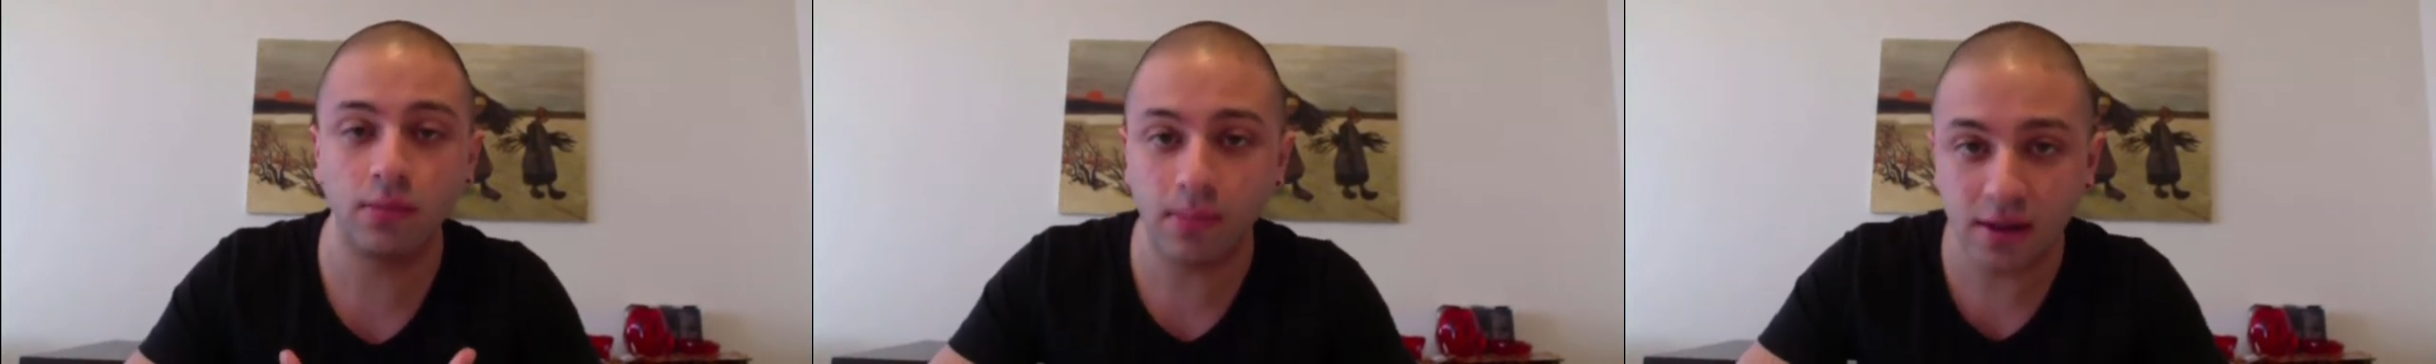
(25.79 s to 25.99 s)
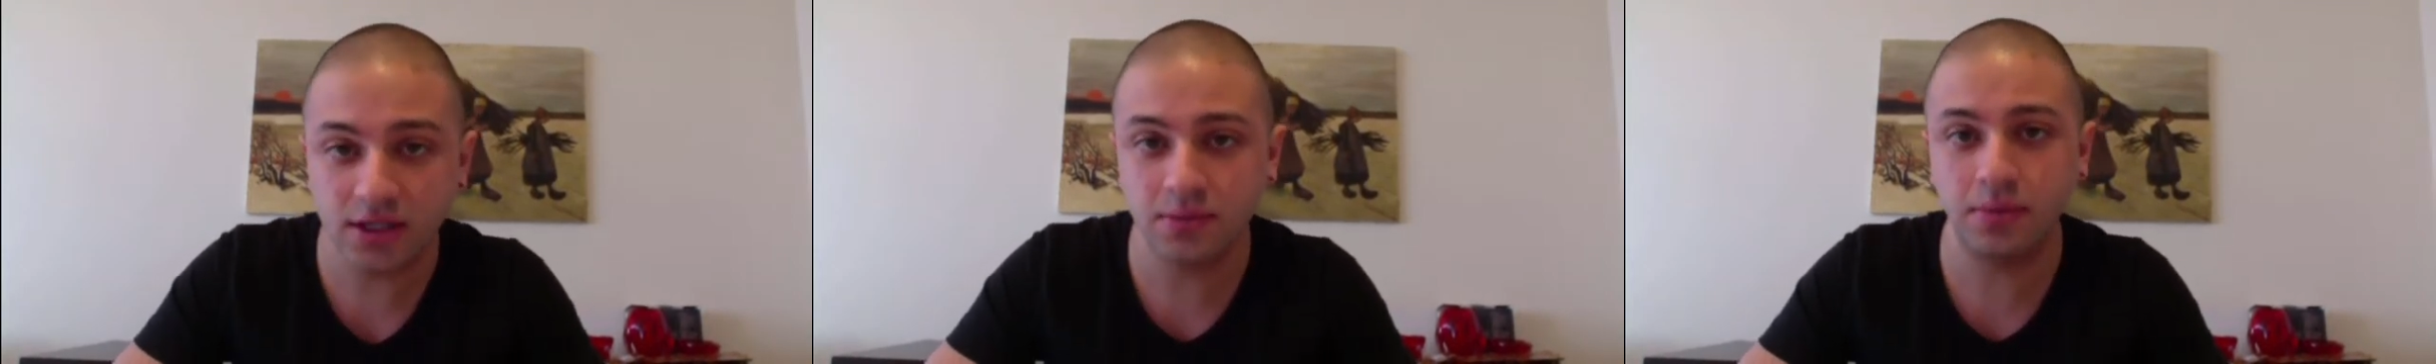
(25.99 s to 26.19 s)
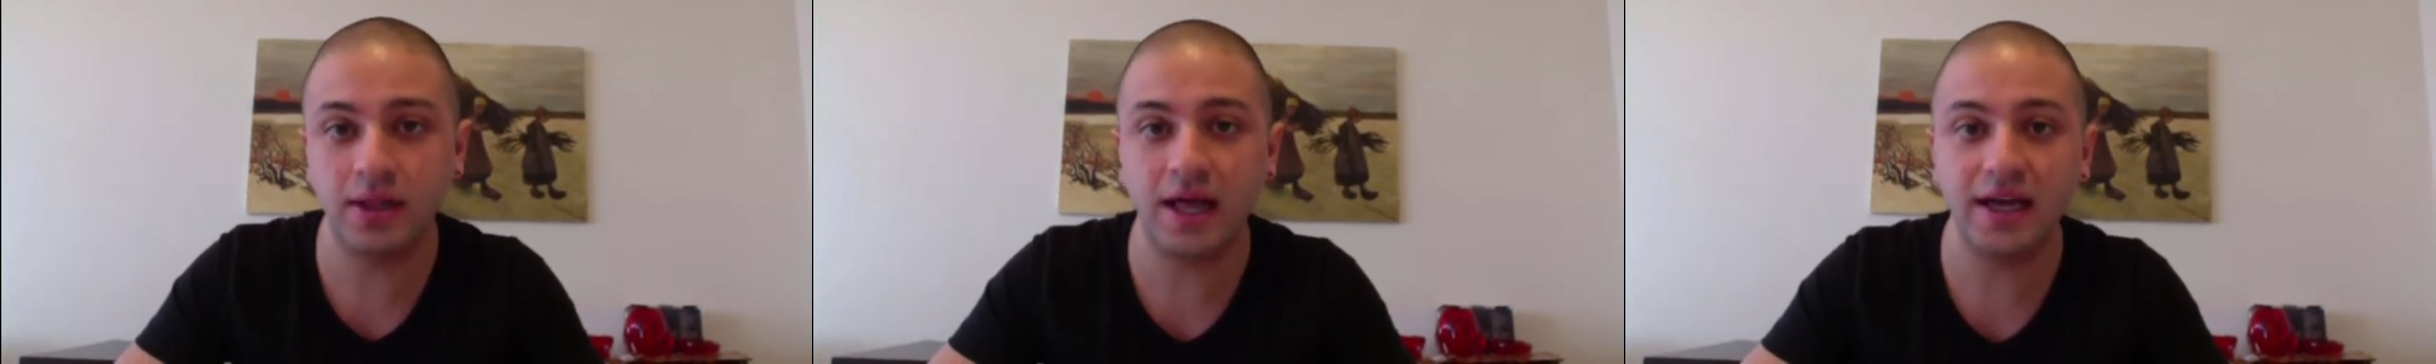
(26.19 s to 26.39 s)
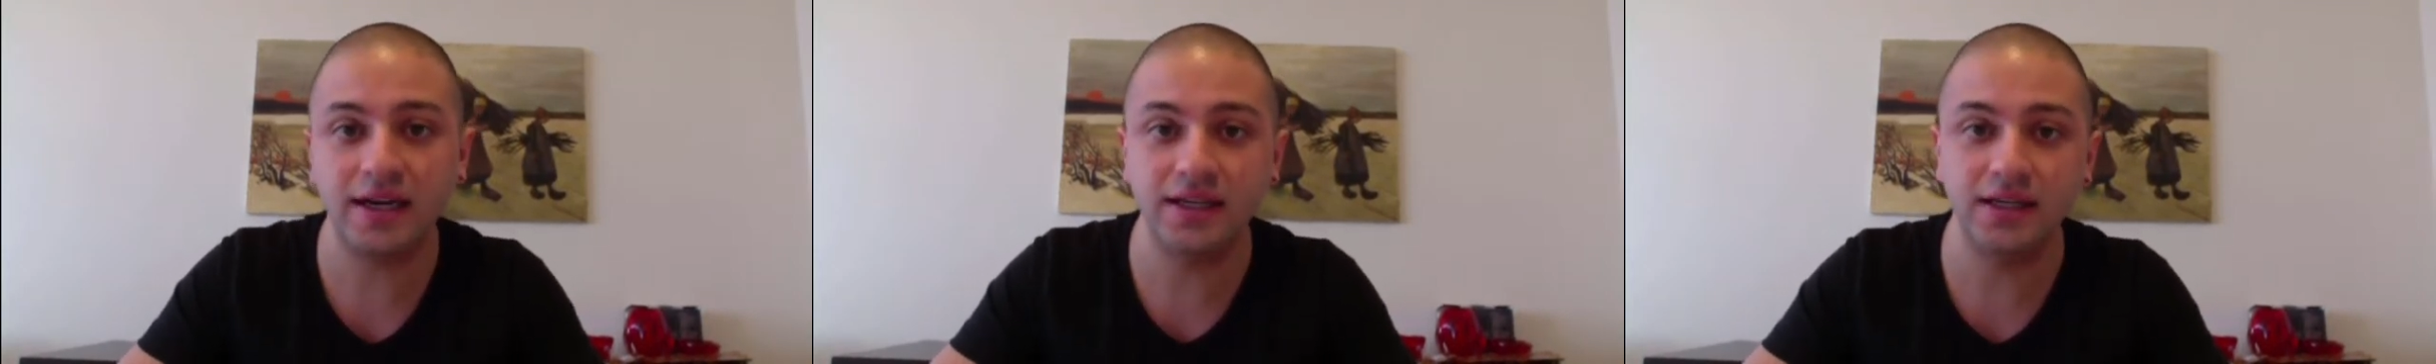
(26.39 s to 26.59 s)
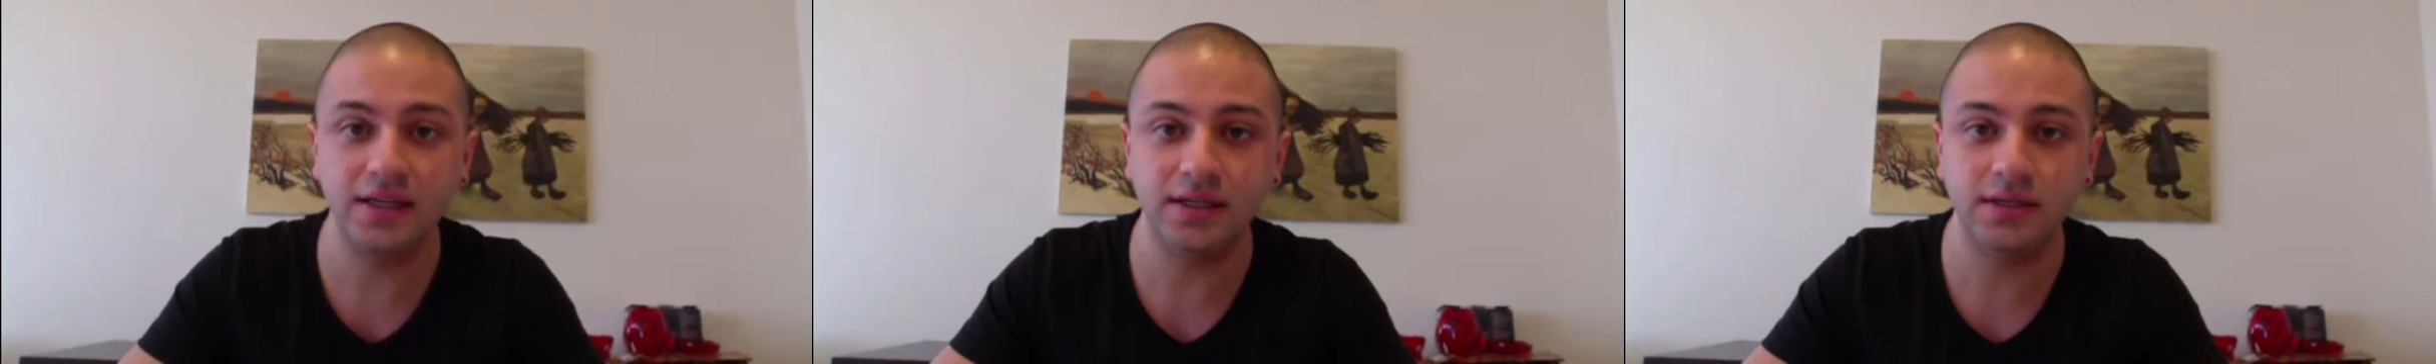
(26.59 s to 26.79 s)
multiple
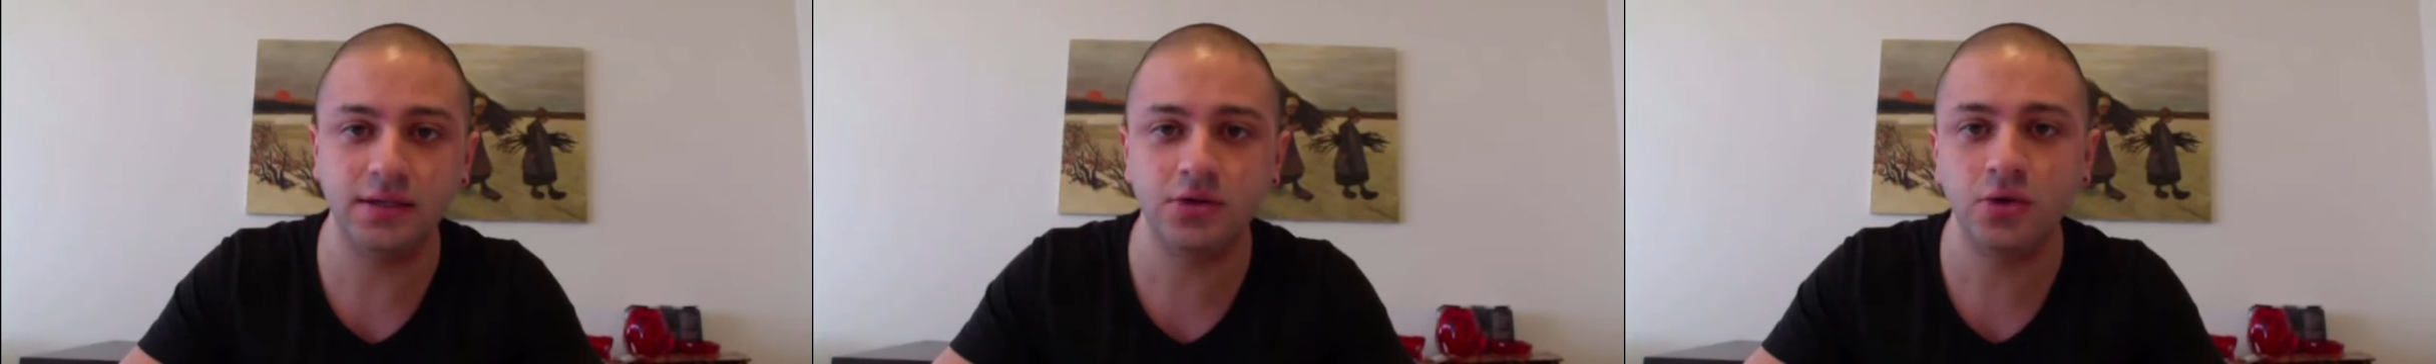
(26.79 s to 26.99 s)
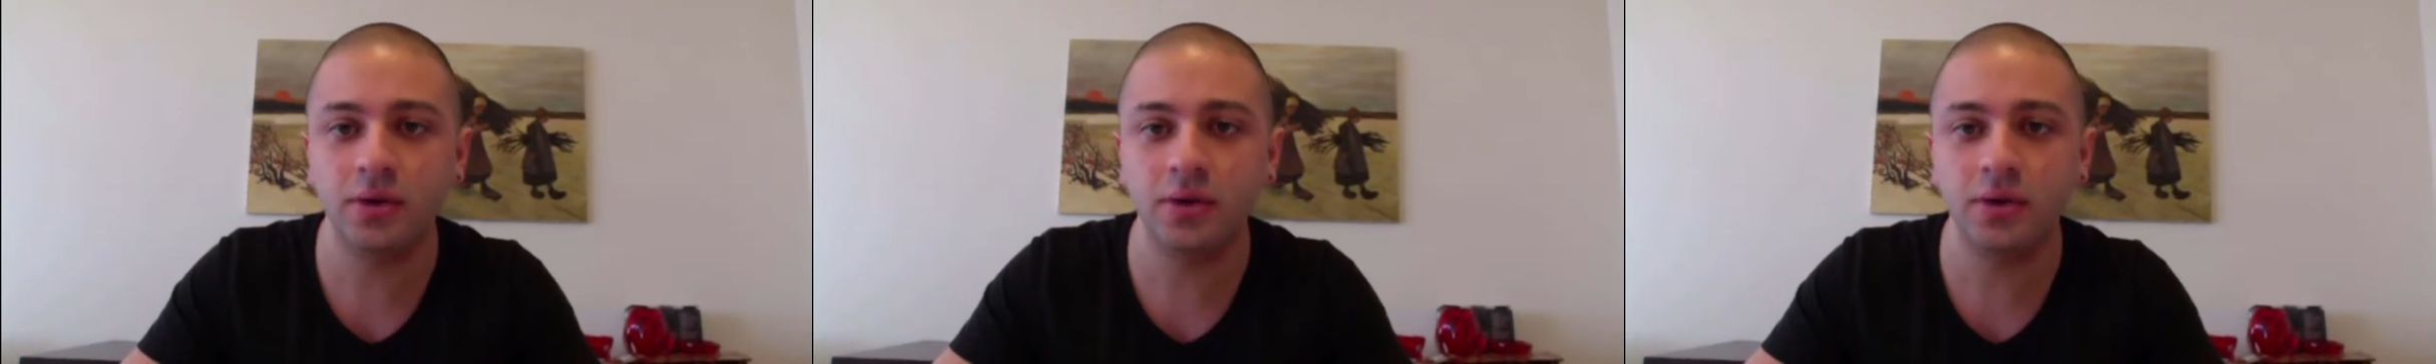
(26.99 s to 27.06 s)
IDEs,